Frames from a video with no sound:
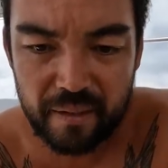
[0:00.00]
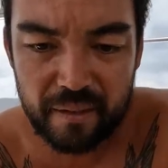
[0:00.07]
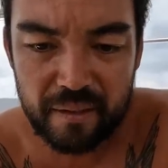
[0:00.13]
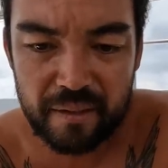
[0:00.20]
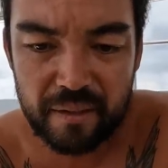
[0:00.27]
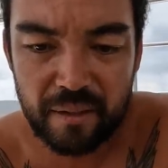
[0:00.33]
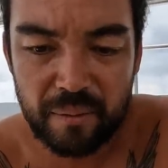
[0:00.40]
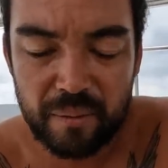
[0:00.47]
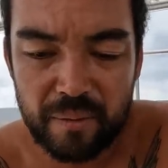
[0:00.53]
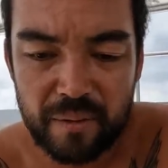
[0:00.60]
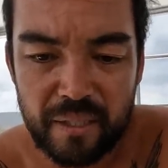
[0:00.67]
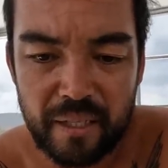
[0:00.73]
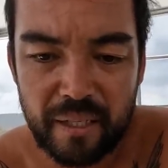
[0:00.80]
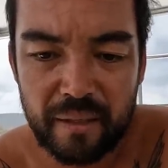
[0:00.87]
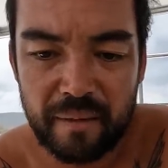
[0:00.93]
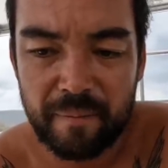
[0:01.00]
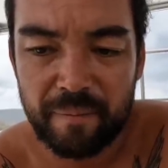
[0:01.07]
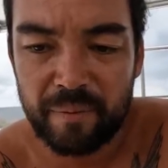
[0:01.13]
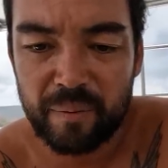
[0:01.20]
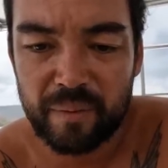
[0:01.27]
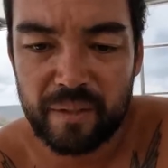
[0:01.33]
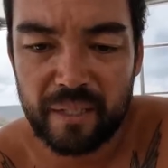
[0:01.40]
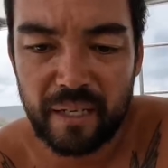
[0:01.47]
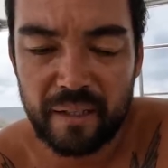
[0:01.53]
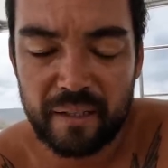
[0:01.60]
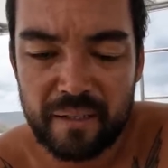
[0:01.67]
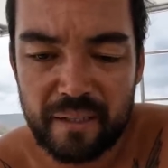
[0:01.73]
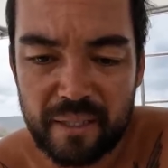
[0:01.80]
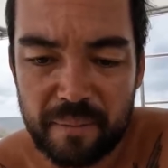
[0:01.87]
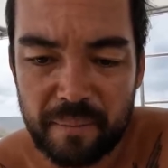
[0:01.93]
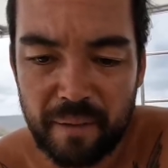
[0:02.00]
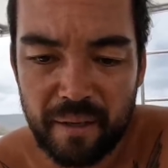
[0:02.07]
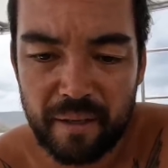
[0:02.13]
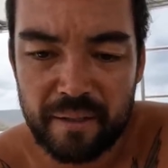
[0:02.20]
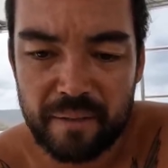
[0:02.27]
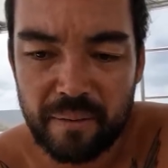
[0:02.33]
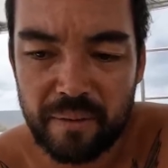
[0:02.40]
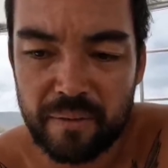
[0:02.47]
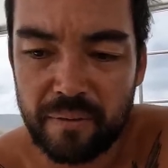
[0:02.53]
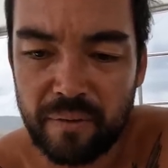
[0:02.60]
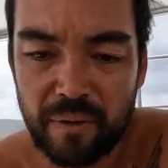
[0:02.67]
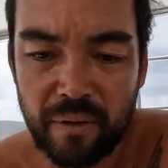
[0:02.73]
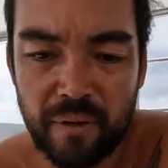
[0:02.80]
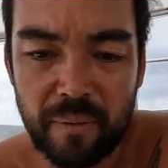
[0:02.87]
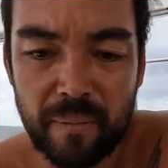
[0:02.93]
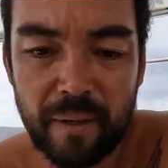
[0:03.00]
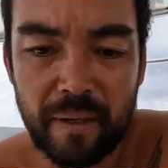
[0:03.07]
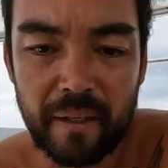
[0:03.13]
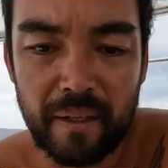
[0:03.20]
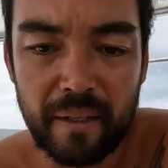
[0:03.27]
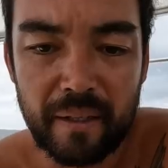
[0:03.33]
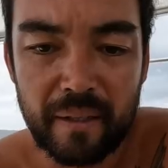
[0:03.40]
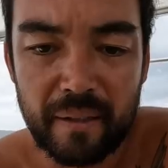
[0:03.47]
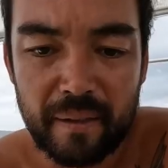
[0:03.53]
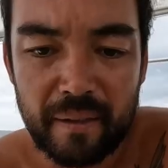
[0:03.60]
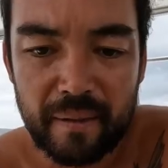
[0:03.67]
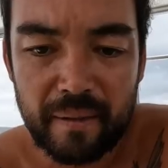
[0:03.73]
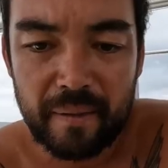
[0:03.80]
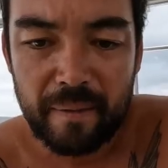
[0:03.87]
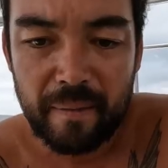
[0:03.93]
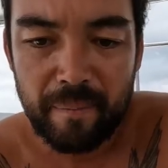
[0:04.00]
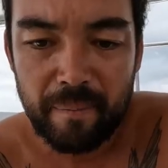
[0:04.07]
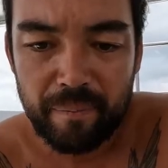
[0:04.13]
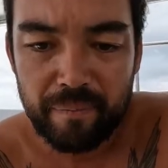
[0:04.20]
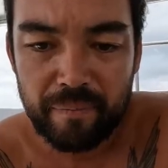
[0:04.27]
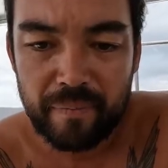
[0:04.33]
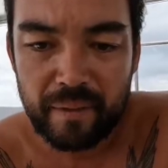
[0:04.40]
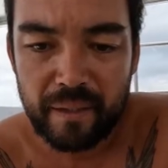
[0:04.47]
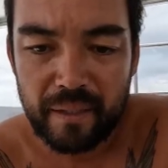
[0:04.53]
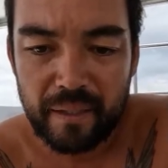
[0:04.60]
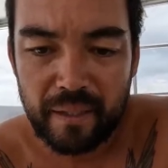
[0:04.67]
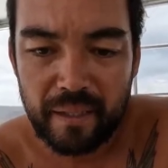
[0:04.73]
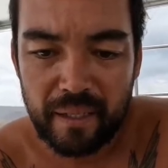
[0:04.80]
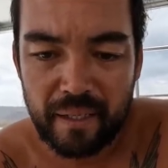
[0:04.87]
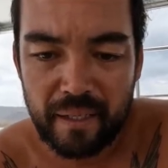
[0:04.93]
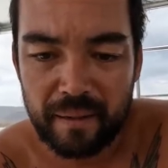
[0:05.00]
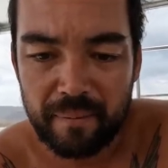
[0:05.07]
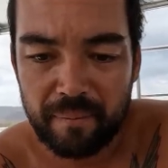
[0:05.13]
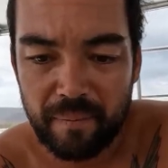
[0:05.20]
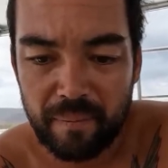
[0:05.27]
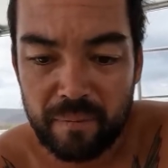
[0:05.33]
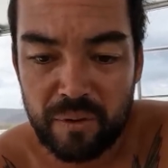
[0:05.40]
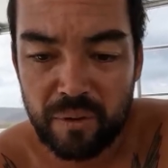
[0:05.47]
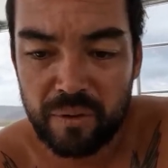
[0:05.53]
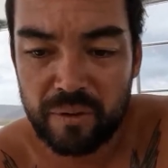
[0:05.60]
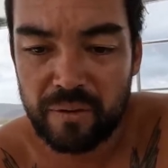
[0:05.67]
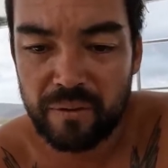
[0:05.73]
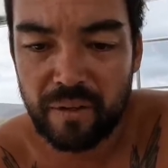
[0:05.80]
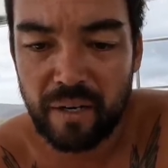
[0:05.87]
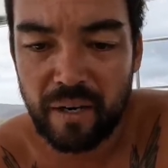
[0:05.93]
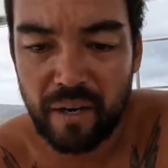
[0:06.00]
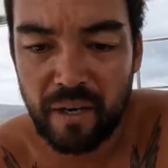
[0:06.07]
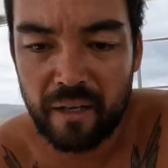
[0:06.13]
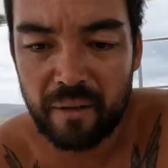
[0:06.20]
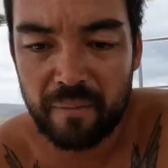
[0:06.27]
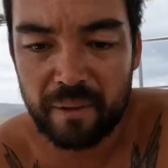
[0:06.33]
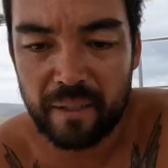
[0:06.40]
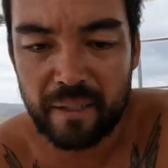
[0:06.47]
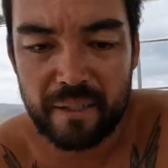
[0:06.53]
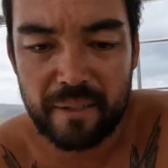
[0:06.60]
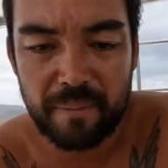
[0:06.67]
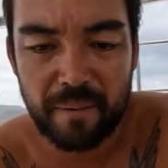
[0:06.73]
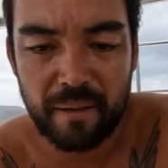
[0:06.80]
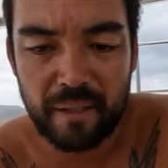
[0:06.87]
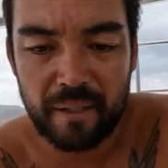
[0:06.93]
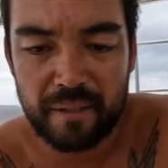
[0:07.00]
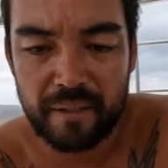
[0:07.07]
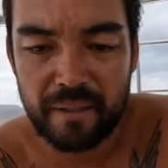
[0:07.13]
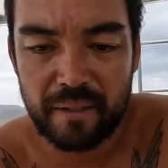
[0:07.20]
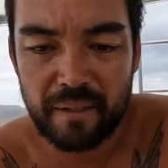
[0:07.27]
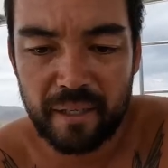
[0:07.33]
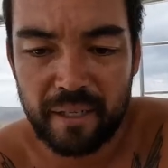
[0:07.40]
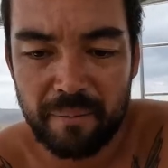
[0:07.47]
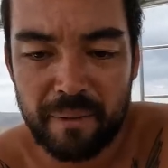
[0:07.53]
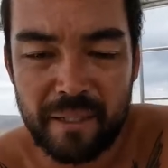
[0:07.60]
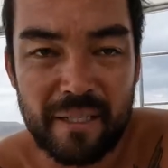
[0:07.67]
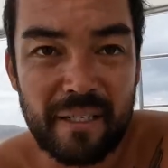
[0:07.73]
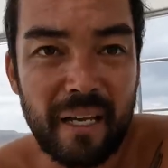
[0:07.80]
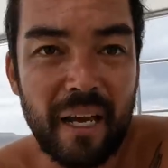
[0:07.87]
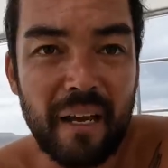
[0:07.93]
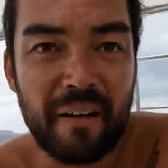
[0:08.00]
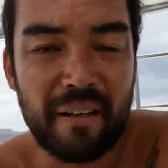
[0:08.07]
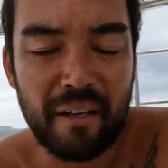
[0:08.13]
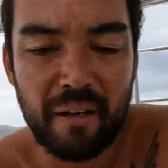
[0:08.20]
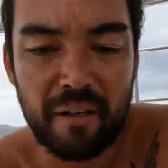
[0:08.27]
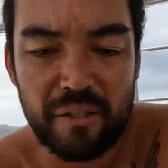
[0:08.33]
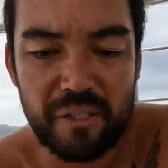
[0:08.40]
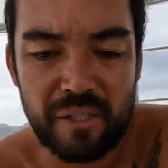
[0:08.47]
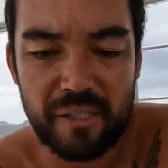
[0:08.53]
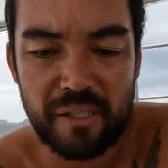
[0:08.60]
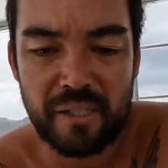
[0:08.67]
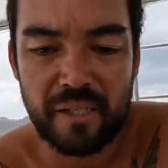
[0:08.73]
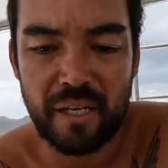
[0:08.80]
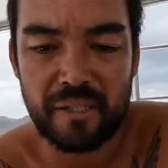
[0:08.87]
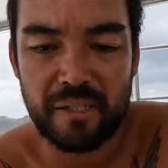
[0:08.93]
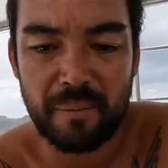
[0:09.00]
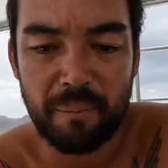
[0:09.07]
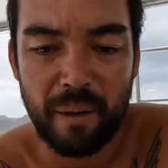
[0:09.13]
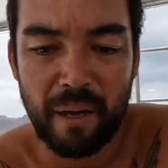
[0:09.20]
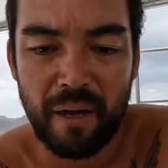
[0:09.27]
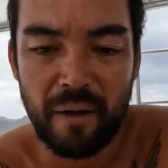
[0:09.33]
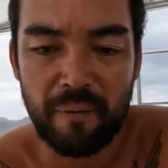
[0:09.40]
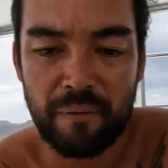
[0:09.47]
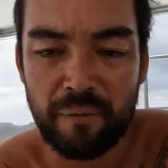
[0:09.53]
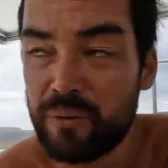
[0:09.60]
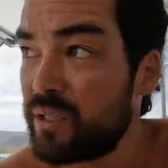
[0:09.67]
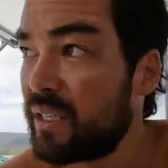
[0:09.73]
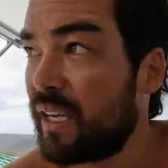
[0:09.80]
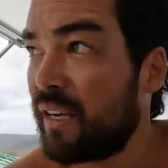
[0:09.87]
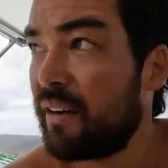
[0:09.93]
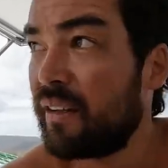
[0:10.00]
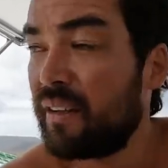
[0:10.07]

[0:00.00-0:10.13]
so we'll see we'll see how this experience was for her, but um, I'm sure it's a very eye-opening experience. It can be scary. The ocean's such a powerful, scary